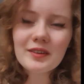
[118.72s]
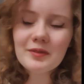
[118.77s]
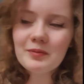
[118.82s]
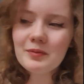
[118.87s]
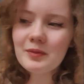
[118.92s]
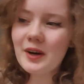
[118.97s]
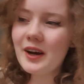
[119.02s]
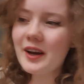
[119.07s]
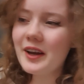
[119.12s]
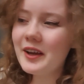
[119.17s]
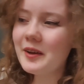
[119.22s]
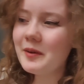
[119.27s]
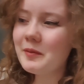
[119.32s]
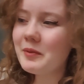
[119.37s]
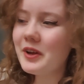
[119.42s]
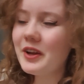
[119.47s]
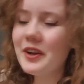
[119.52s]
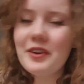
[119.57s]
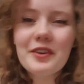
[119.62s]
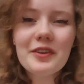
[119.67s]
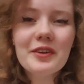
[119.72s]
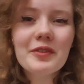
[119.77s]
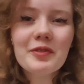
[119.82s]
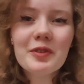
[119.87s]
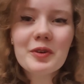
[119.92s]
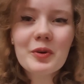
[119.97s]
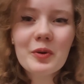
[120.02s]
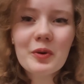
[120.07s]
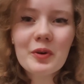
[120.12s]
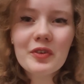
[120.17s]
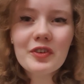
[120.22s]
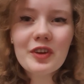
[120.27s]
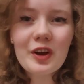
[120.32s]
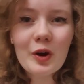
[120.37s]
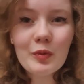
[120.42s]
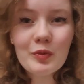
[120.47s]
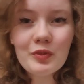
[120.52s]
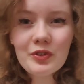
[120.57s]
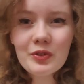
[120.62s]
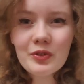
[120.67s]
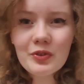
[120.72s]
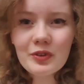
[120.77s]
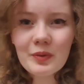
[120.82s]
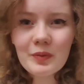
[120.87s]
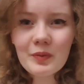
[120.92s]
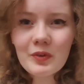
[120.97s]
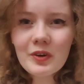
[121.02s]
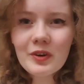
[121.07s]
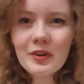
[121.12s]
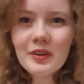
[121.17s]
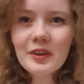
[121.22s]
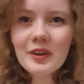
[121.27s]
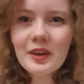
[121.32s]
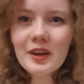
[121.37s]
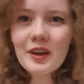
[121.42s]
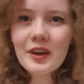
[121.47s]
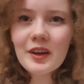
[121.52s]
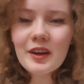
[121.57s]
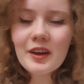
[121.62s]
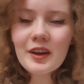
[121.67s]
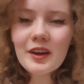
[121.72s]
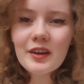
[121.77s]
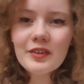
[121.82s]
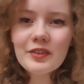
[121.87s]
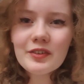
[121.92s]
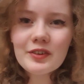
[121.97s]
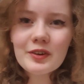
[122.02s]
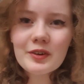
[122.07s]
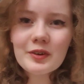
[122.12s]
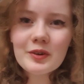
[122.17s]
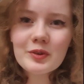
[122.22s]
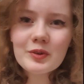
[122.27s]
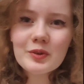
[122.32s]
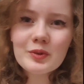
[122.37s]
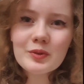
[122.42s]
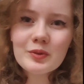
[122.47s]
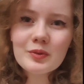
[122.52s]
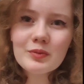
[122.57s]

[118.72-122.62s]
my opinion of the course helped you somewhat. So